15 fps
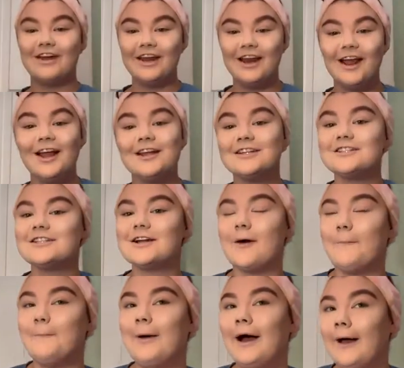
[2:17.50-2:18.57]
finished
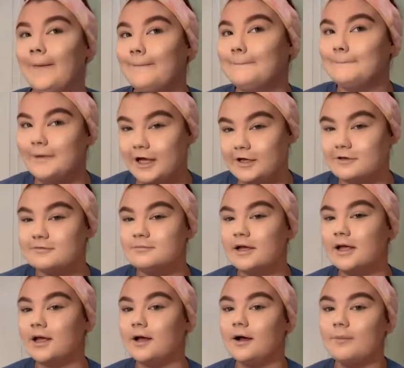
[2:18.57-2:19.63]
my base
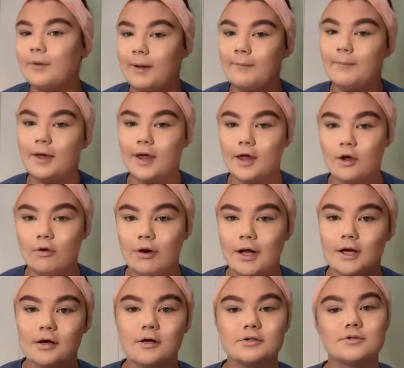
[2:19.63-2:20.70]
makeup. I'm baking
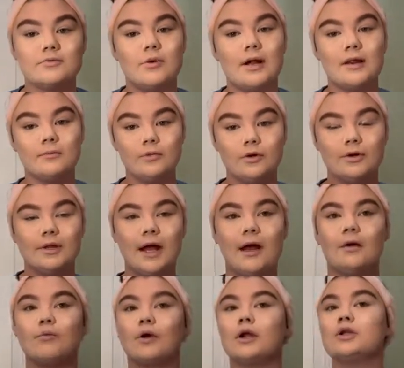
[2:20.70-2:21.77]
right now. So while I'm doing
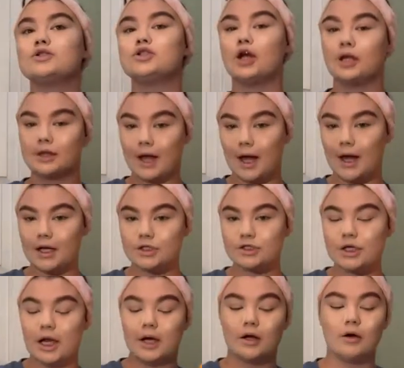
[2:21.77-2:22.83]
that, we're gonna start the
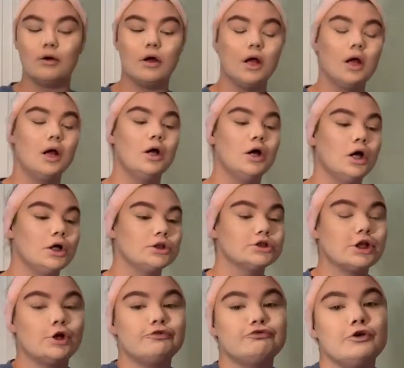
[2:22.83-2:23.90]
eyeshadow.
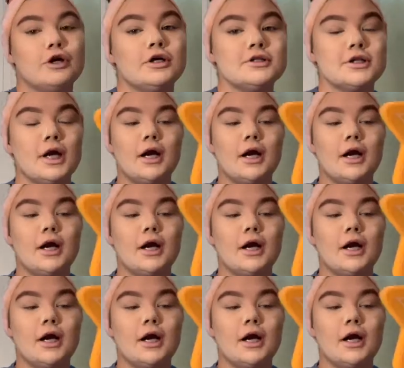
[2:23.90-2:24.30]
So first